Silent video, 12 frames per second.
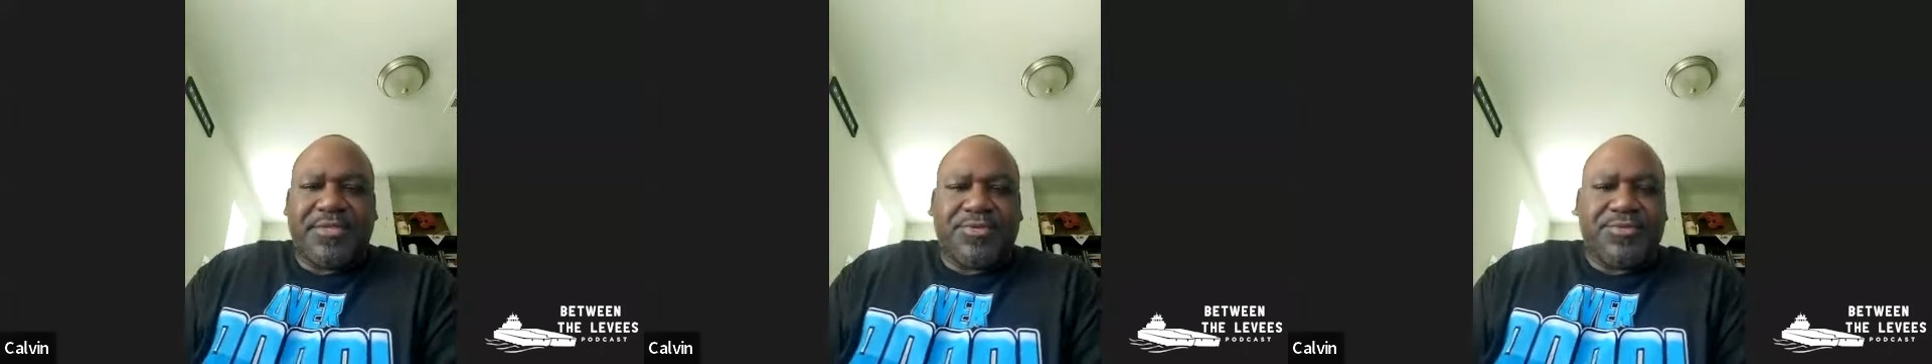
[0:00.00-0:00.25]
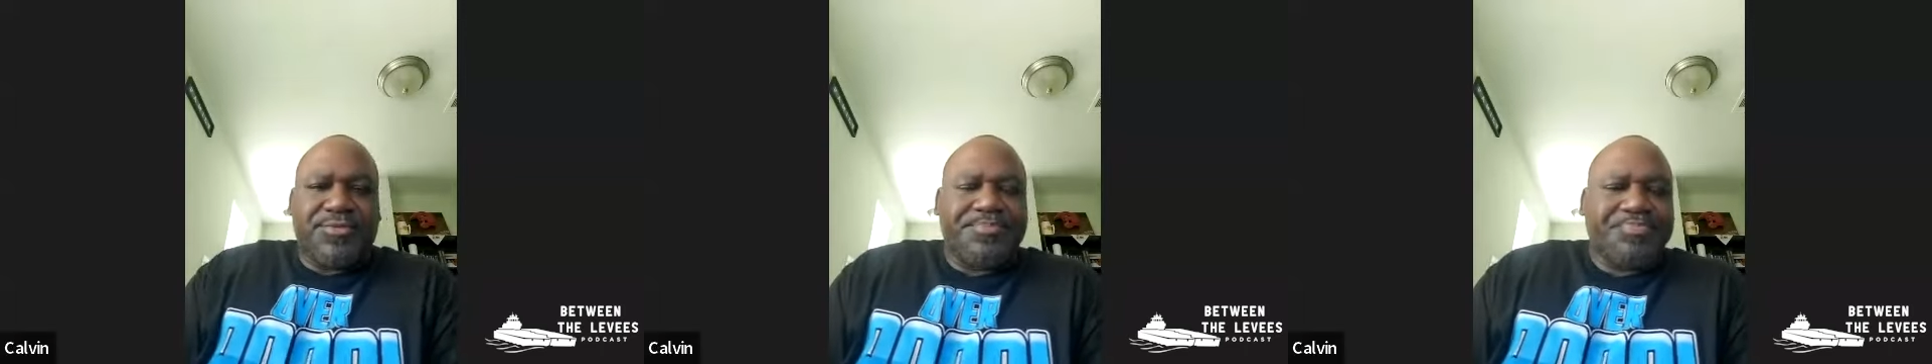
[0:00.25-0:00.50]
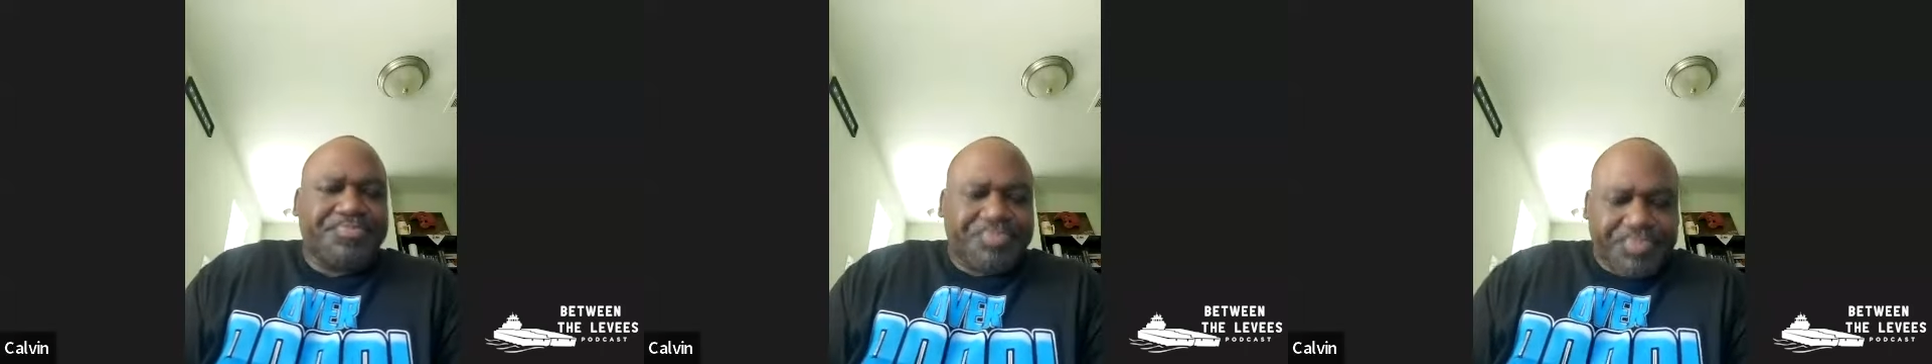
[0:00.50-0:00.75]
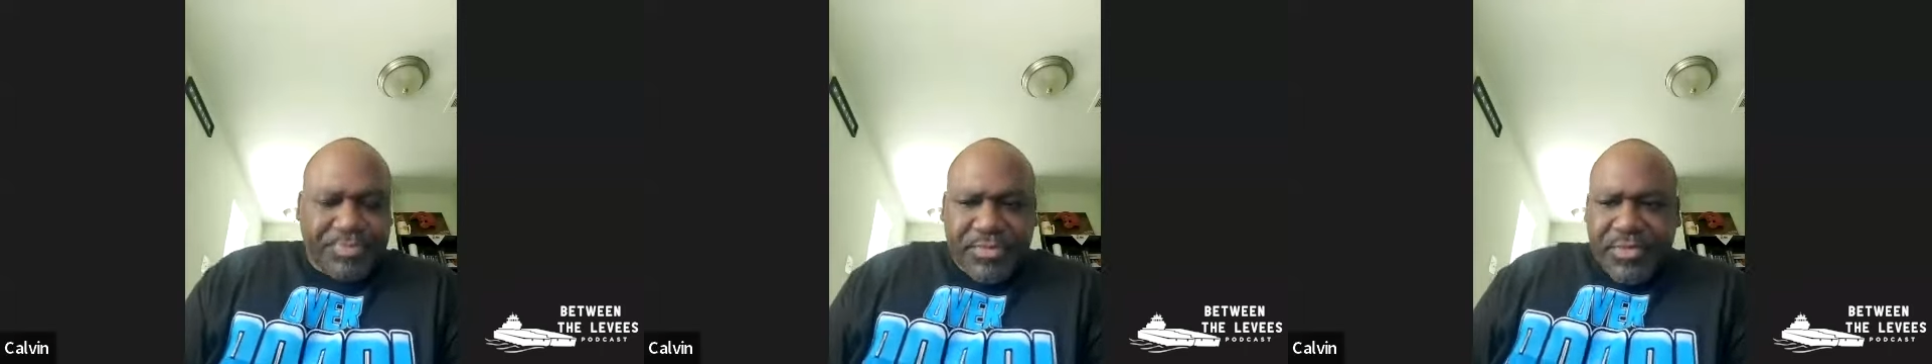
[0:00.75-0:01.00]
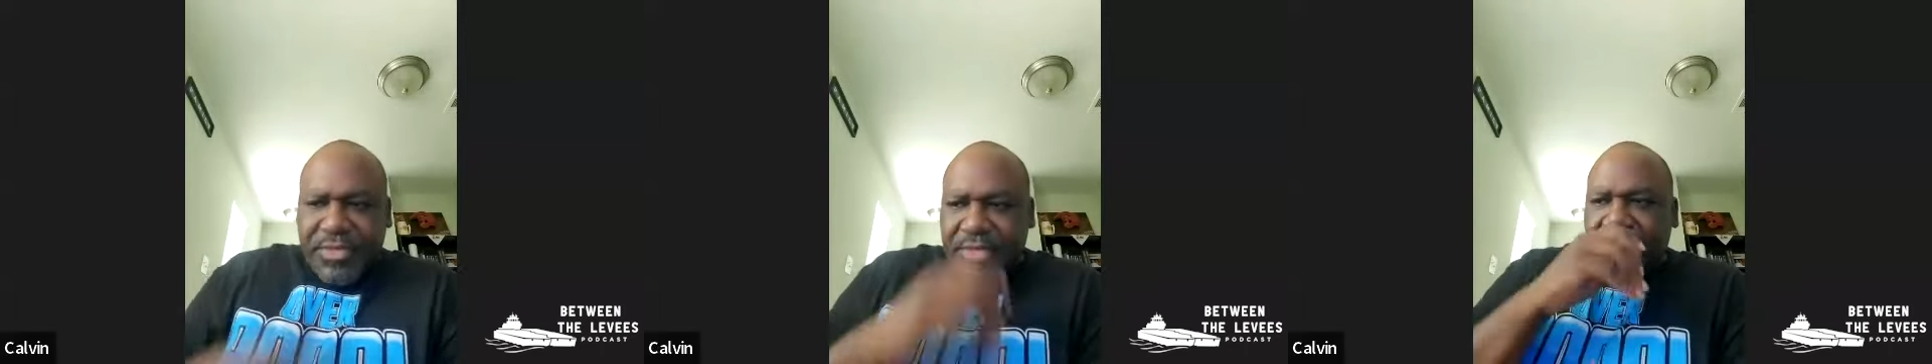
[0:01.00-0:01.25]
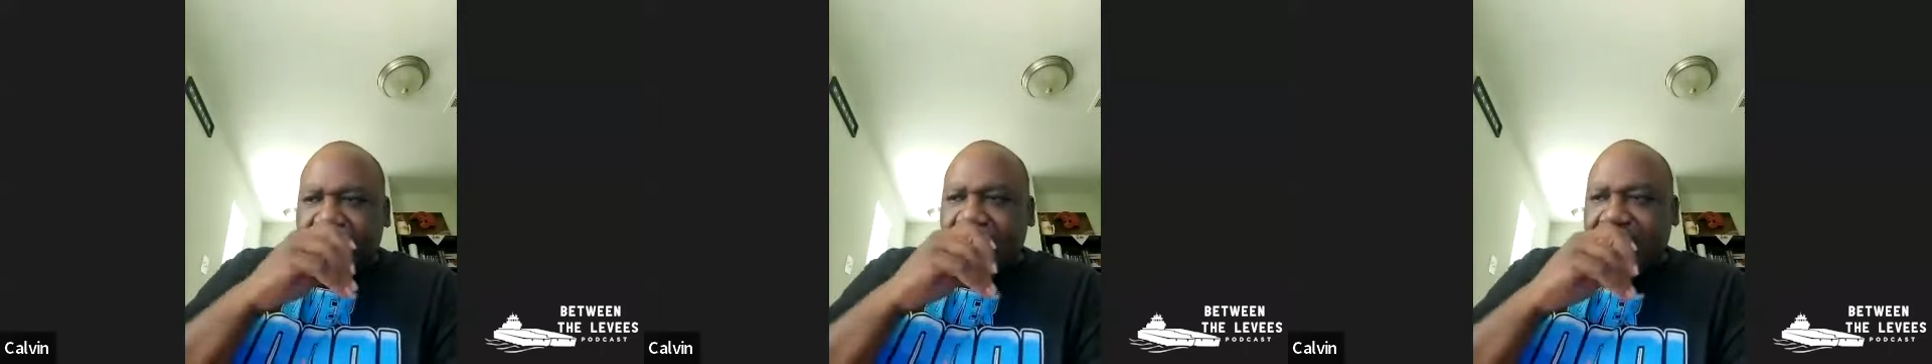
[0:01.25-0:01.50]
school.
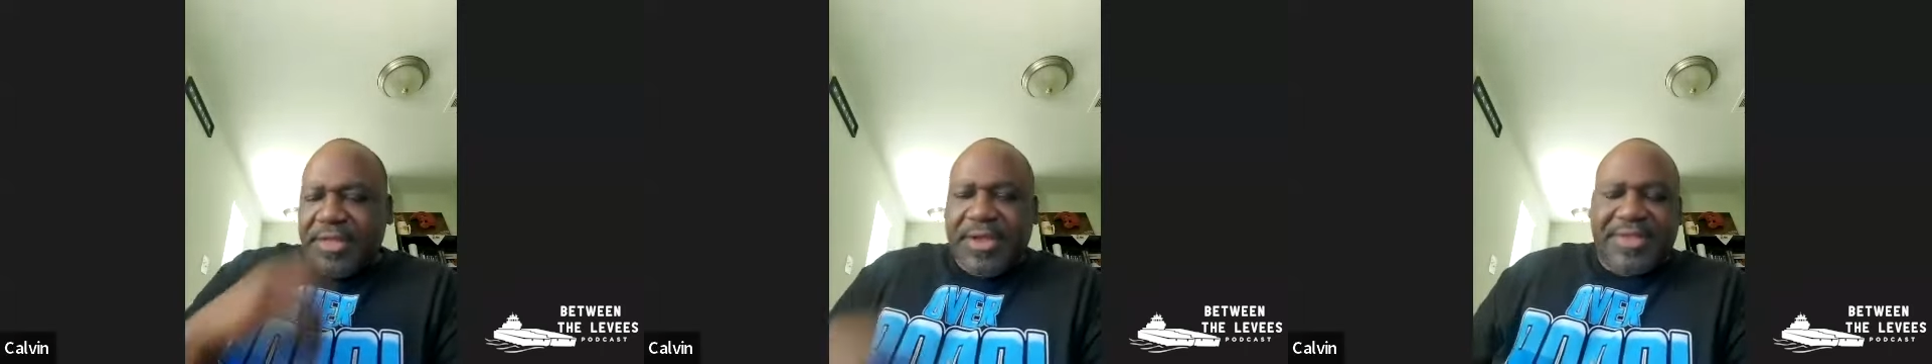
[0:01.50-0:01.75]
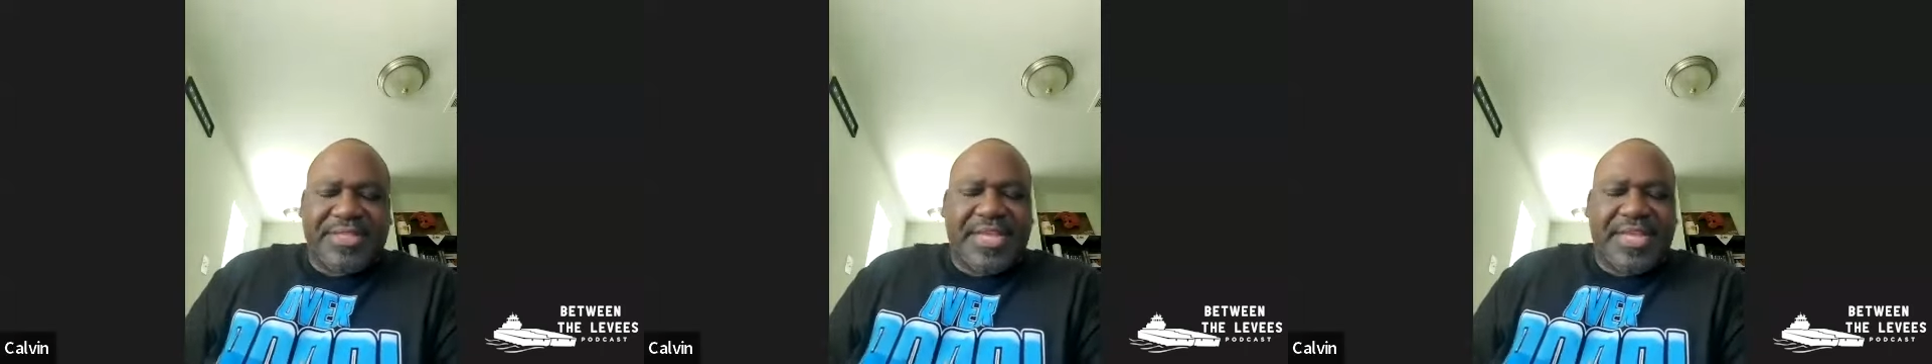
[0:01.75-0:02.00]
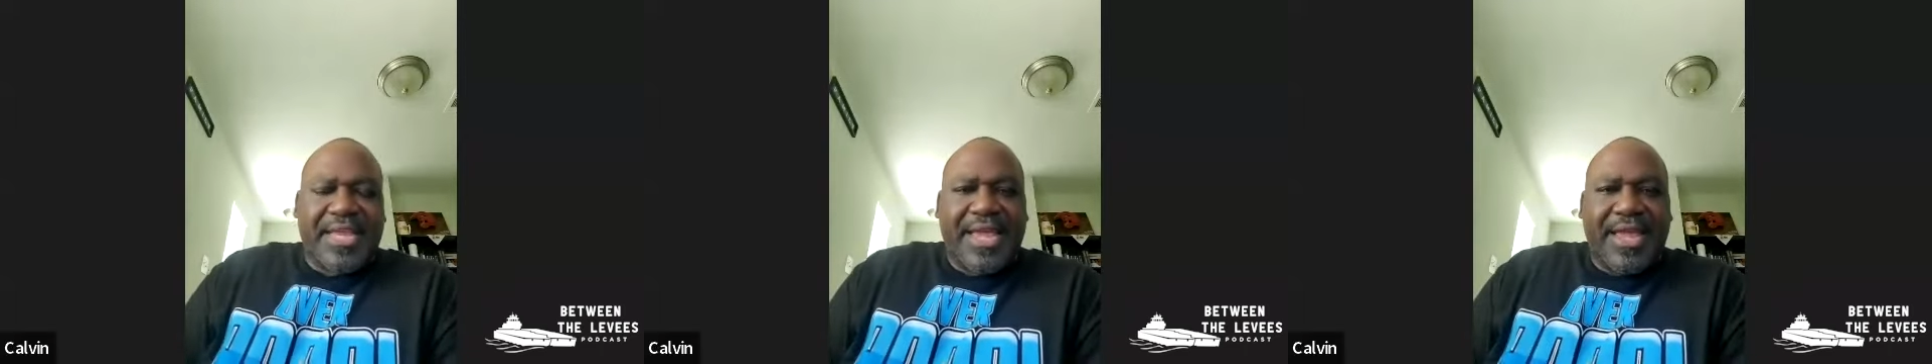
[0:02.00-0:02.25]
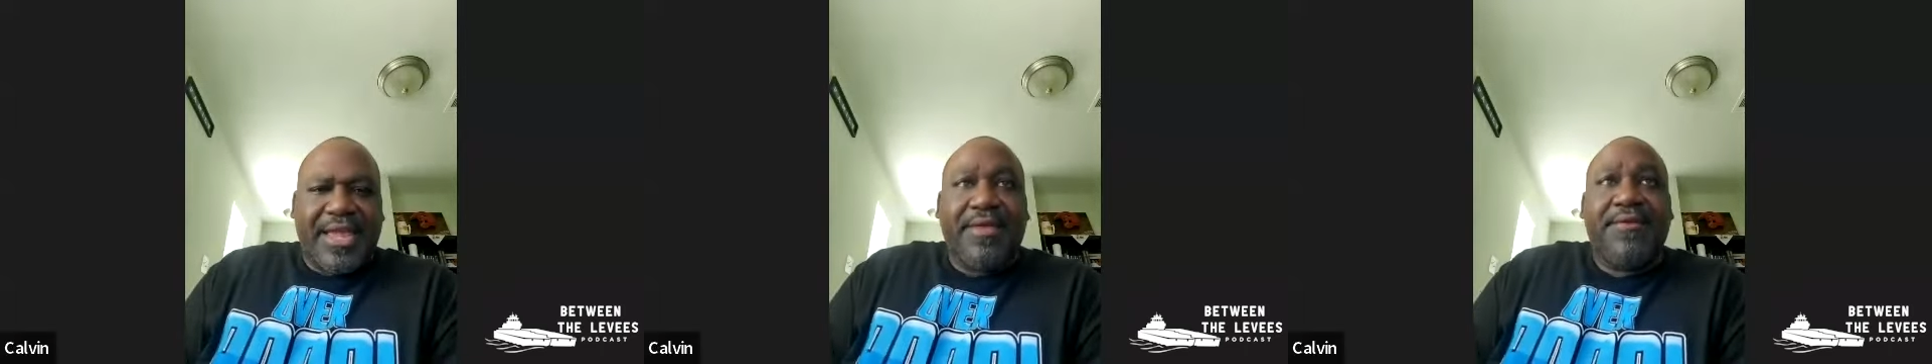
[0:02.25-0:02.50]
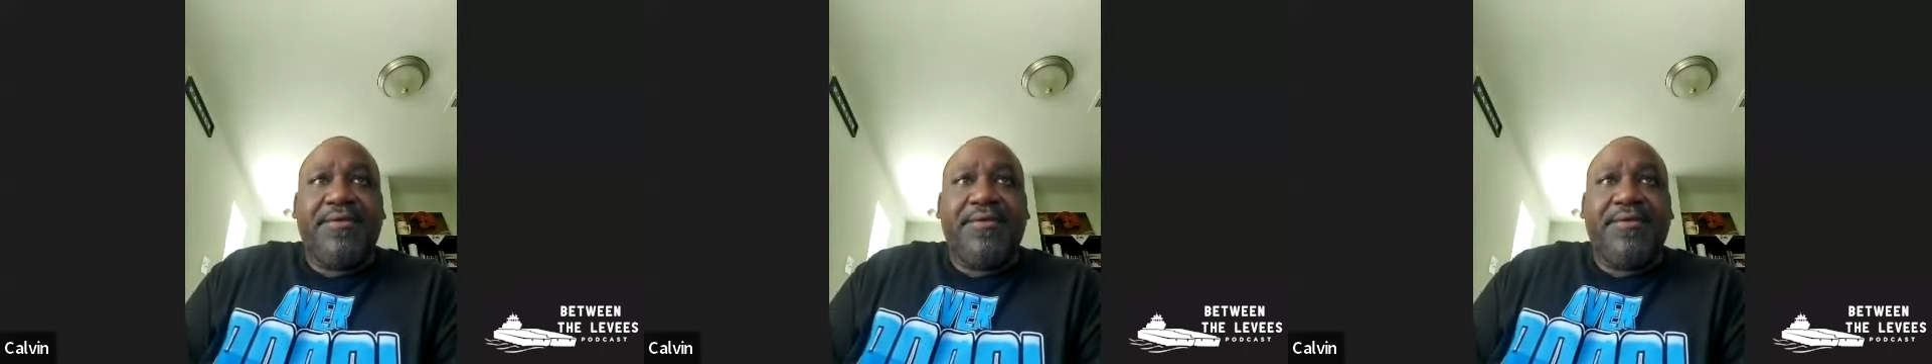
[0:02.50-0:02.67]
Uh, you have to take a.